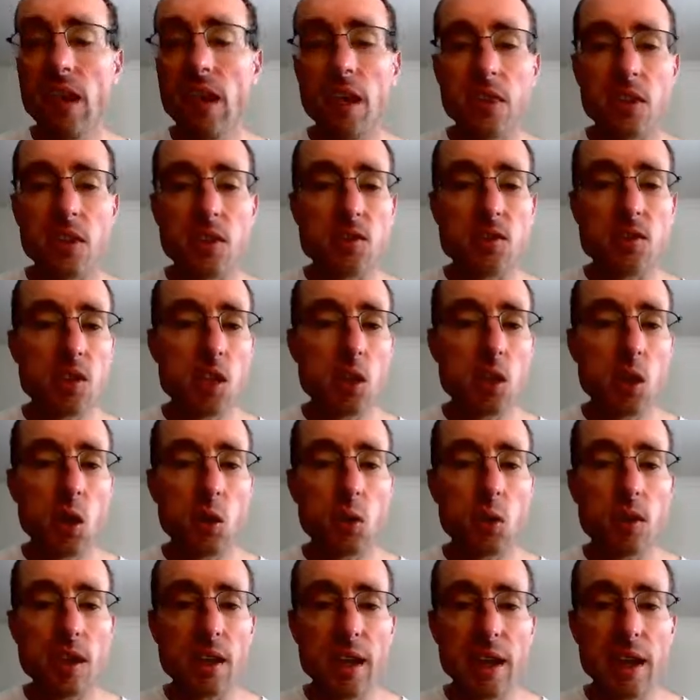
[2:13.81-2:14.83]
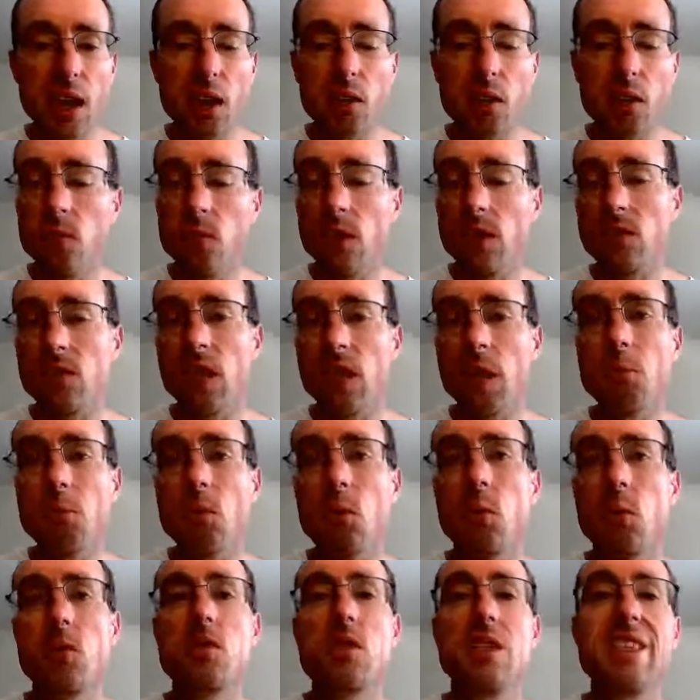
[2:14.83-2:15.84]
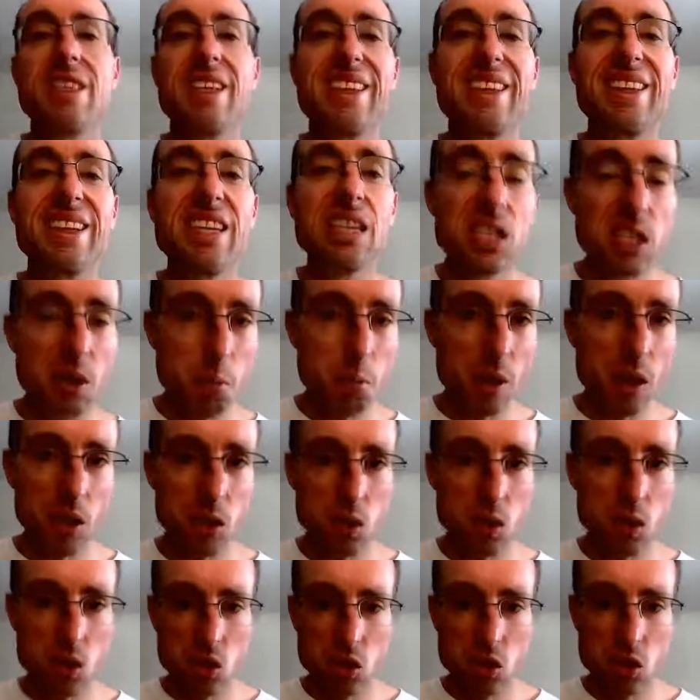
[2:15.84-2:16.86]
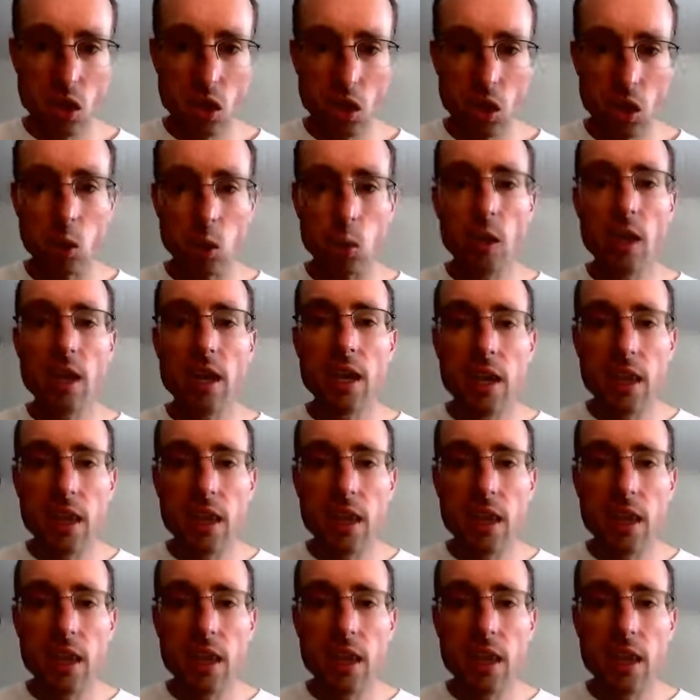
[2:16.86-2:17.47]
The C&O Canal, for example, will see the least amount of snow